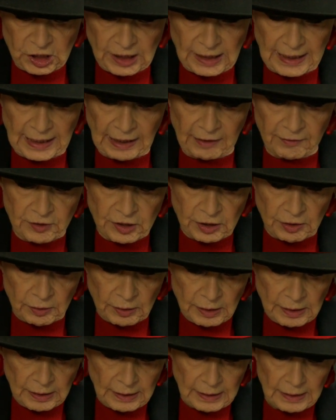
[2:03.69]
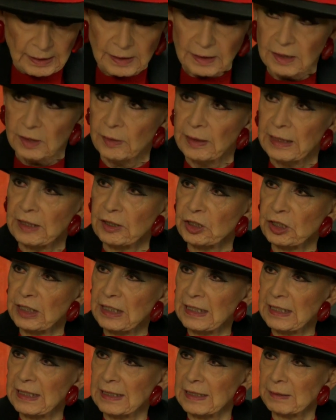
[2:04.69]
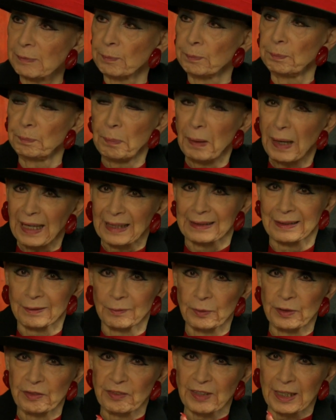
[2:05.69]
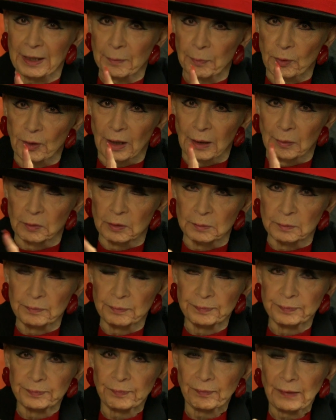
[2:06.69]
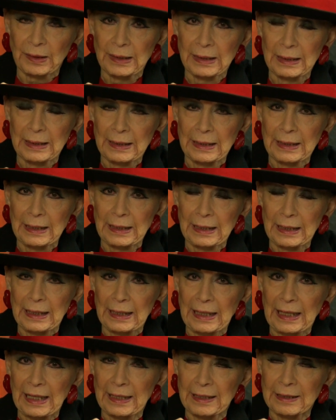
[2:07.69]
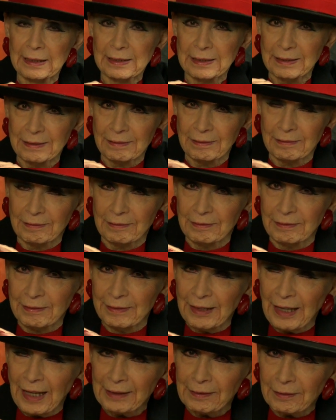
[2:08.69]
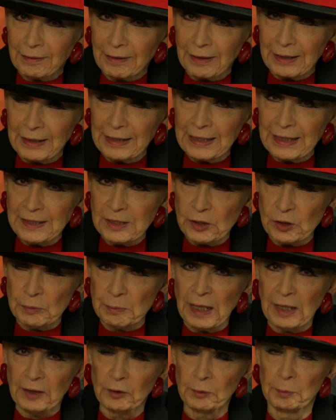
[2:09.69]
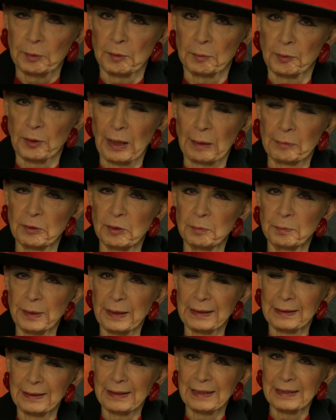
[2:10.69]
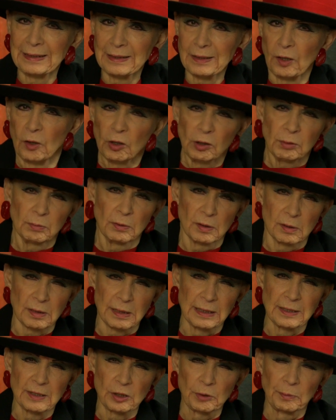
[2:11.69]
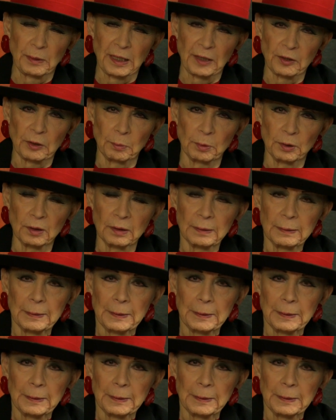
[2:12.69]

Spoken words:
she'd love to. So here she is. But we've got a problem. And it's not an insurmountable problem, but it's almost insurmountable.